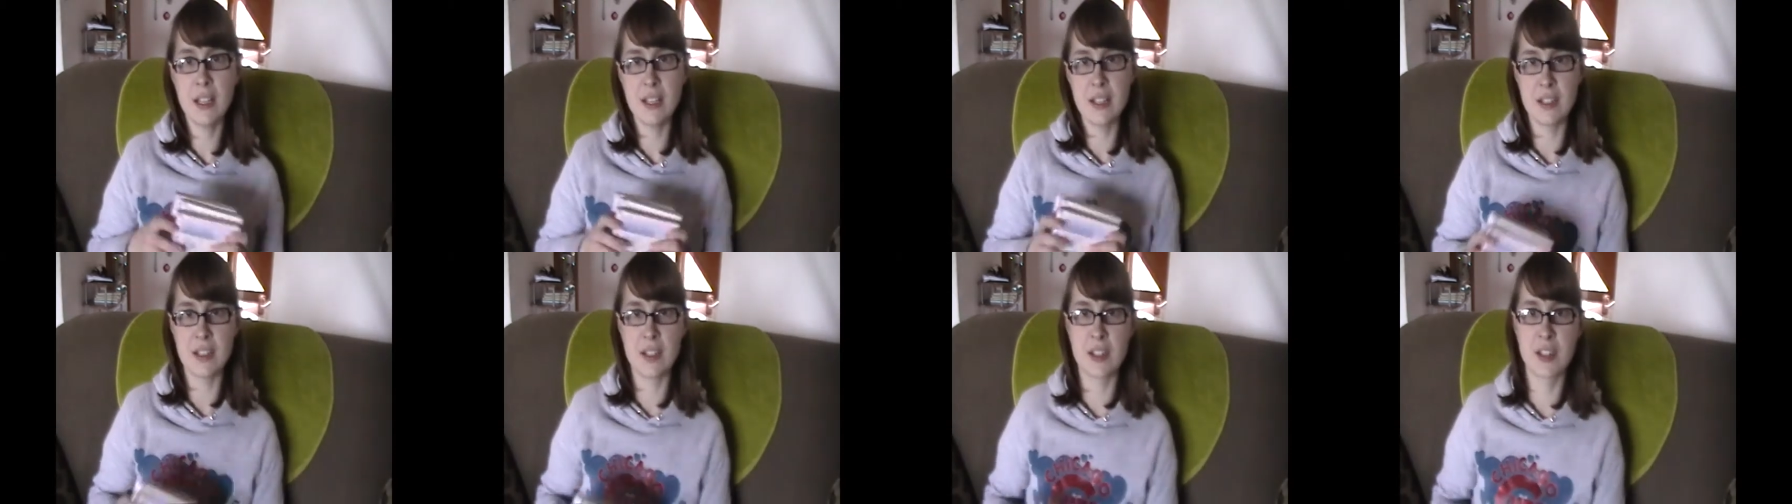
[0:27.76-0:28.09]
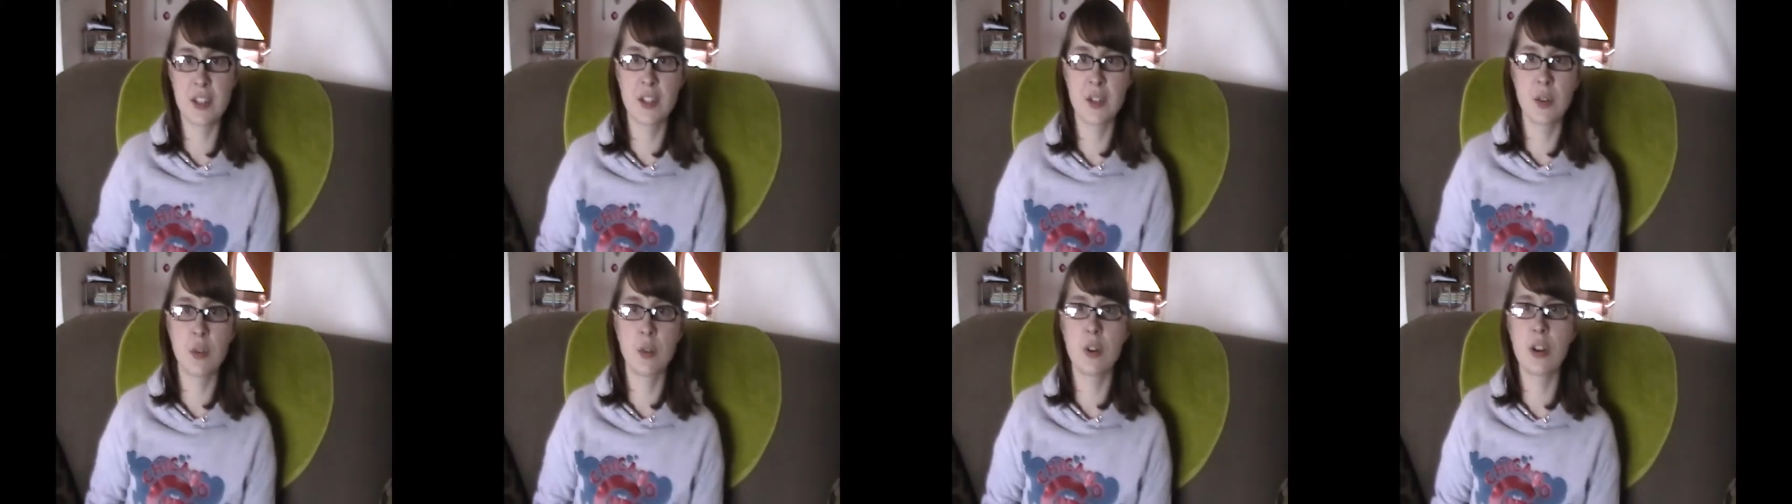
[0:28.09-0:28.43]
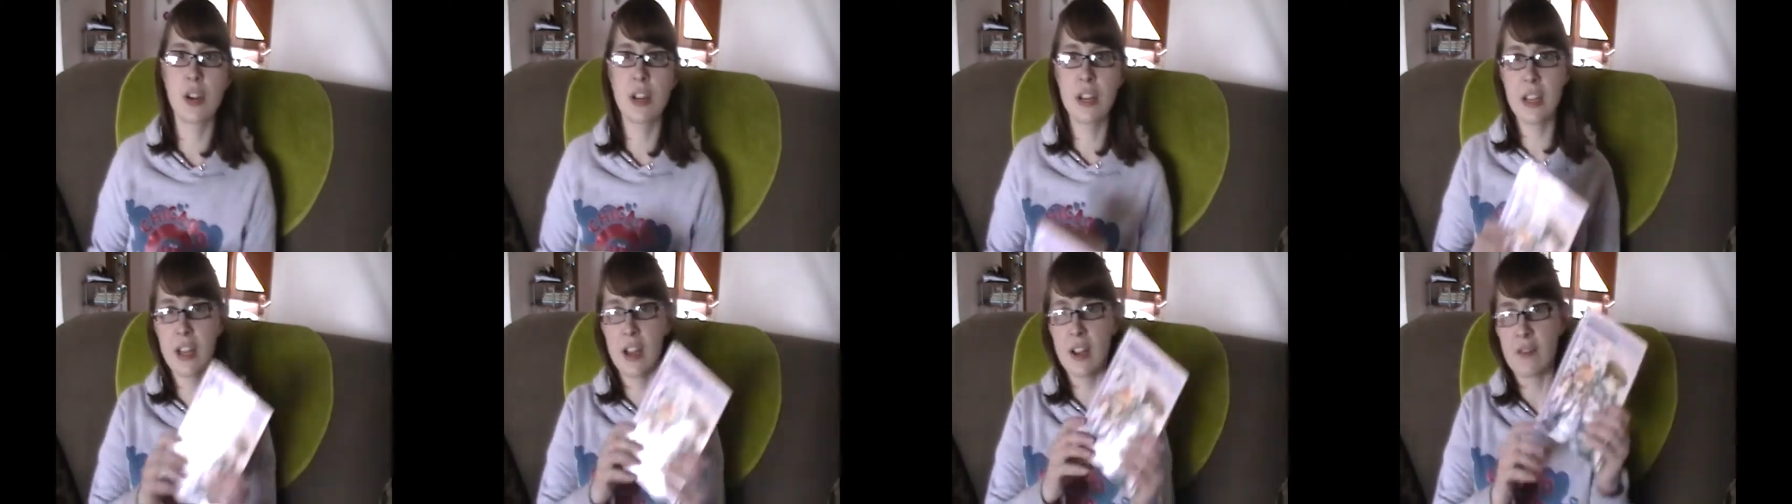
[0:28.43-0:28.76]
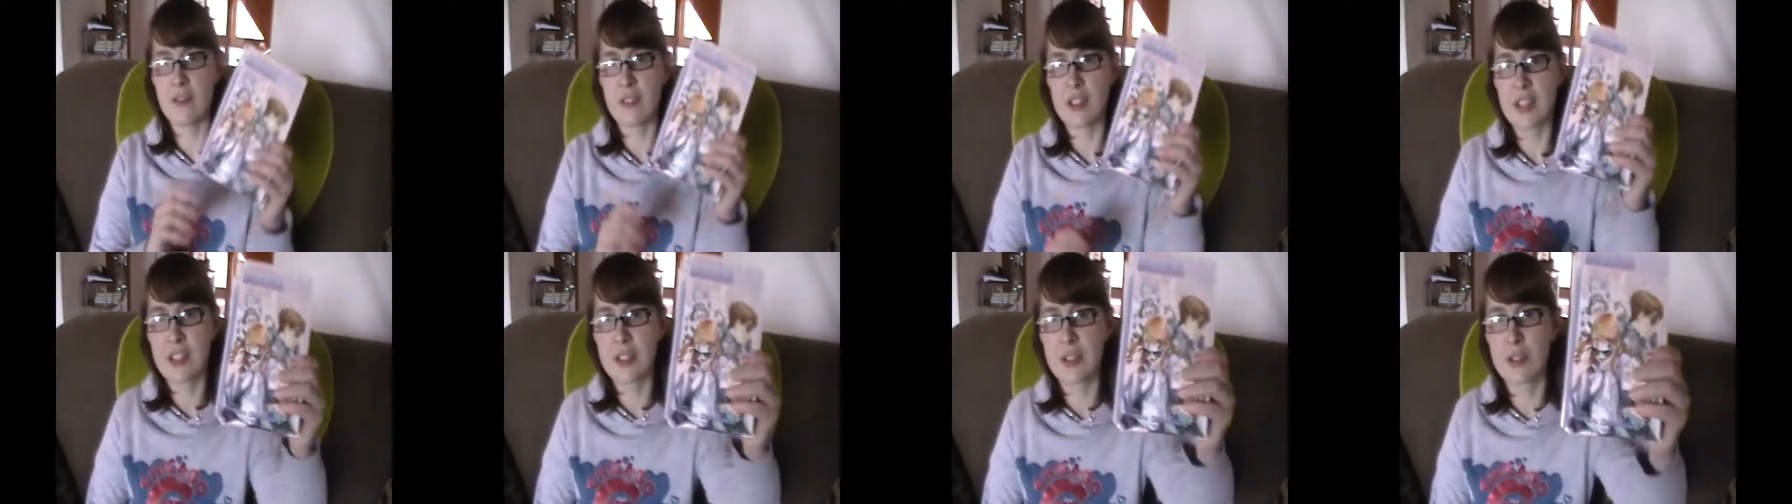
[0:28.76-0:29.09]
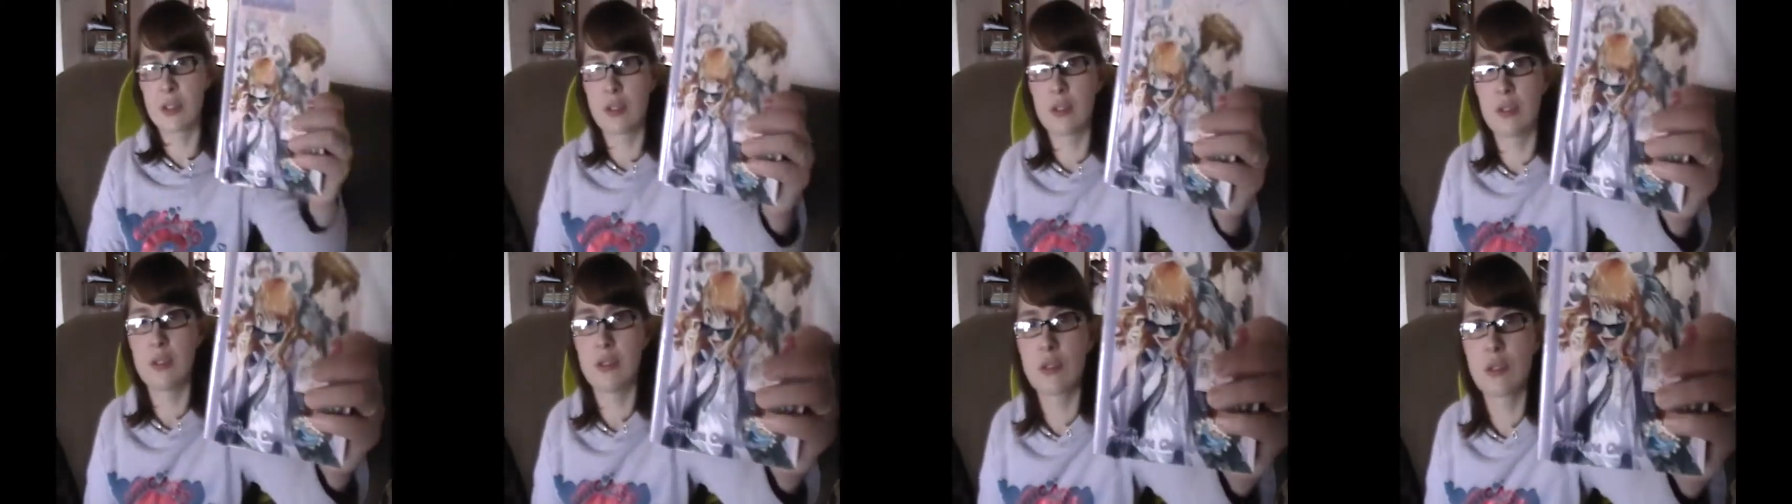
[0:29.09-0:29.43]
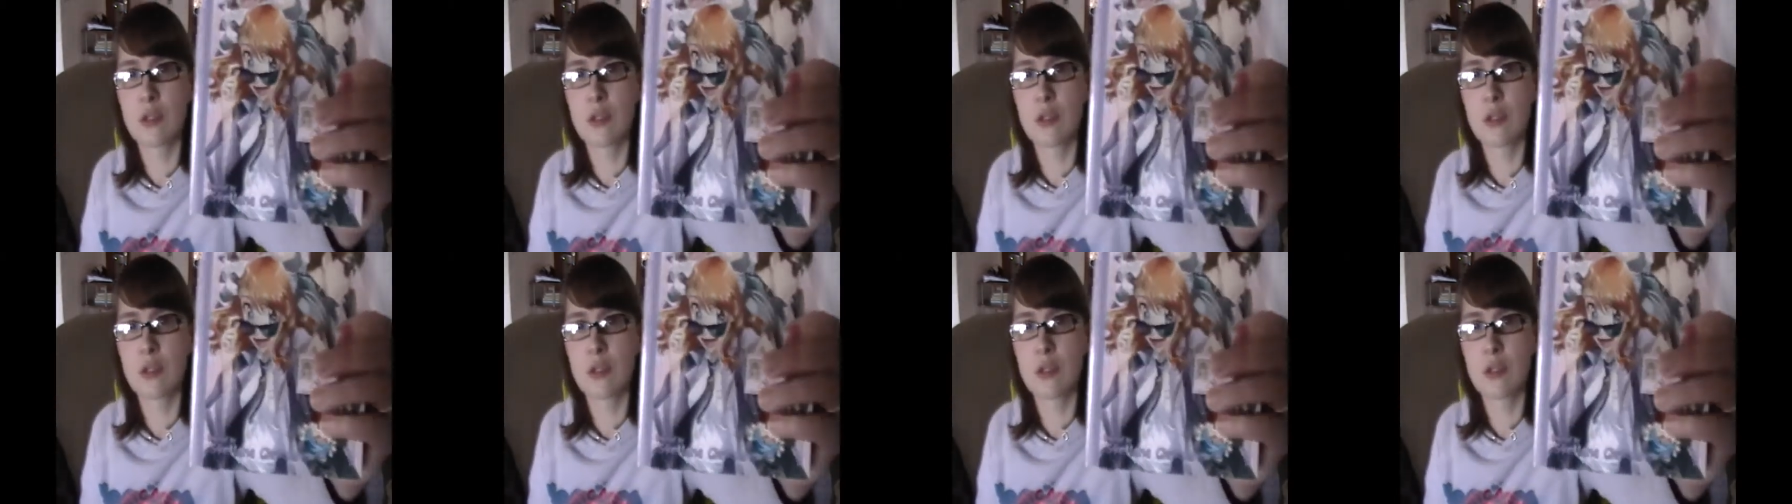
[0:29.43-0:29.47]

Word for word: is the story of this girl,